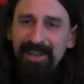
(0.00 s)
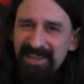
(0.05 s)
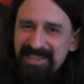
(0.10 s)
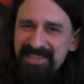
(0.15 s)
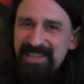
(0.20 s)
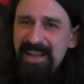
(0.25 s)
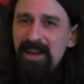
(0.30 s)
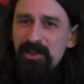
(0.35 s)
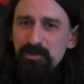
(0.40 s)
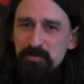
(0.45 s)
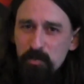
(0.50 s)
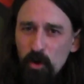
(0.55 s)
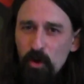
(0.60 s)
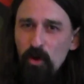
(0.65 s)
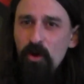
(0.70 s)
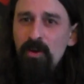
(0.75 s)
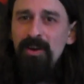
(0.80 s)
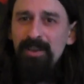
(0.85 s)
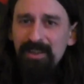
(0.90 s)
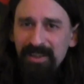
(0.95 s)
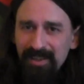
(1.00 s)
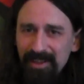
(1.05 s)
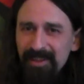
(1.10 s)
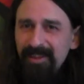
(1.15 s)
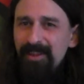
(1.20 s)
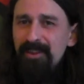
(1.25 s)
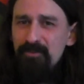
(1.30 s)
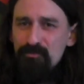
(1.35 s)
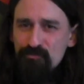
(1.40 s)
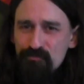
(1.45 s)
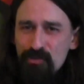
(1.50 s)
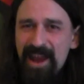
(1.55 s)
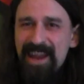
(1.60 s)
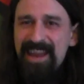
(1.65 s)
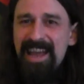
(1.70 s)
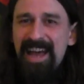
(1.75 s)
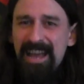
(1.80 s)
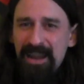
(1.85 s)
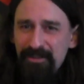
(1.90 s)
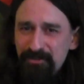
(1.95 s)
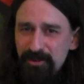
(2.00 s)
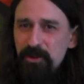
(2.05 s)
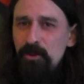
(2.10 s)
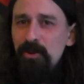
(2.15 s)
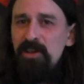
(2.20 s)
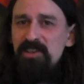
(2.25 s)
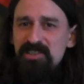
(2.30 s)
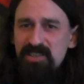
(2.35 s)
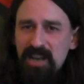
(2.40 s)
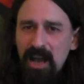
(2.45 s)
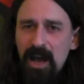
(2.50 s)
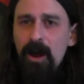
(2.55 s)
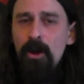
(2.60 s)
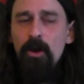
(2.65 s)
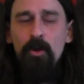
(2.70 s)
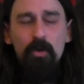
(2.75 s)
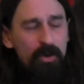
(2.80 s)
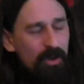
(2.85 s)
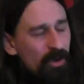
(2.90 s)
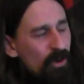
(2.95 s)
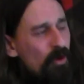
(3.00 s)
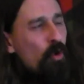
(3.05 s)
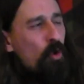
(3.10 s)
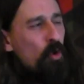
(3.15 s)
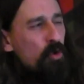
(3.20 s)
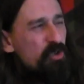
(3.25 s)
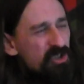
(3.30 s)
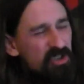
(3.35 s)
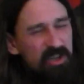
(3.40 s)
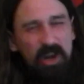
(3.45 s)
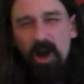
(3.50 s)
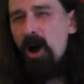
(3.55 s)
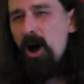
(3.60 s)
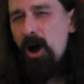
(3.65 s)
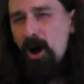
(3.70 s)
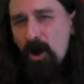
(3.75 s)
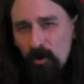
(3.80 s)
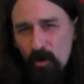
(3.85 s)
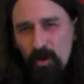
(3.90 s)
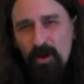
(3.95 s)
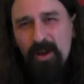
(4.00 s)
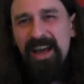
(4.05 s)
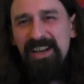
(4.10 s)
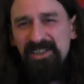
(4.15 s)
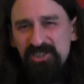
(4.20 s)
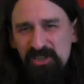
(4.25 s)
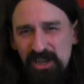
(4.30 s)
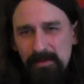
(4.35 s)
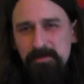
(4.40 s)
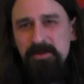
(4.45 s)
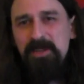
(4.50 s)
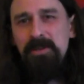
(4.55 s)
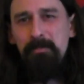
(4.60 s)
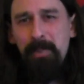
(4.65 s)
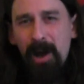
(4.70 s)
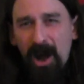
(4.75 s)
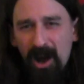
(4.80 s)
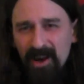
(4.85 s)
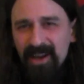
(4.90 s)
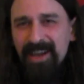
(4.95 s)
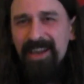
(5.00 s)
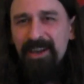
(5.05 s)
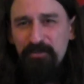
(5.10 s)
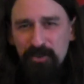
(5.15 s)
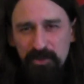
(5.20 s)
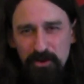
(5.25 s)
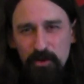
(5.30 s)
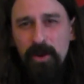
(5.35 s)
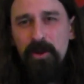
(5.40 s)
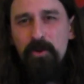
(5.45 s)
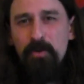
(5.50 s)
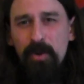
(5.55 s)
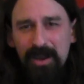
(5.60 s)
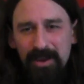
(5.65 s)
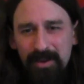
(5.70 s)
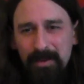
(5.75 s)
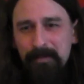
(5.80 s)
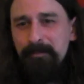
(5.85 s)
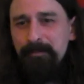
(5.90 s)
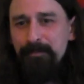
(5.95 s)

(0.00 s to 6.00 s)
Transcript: It sounds more reggae if you do it slow, or ska, or like gypsy punk if you do it quick.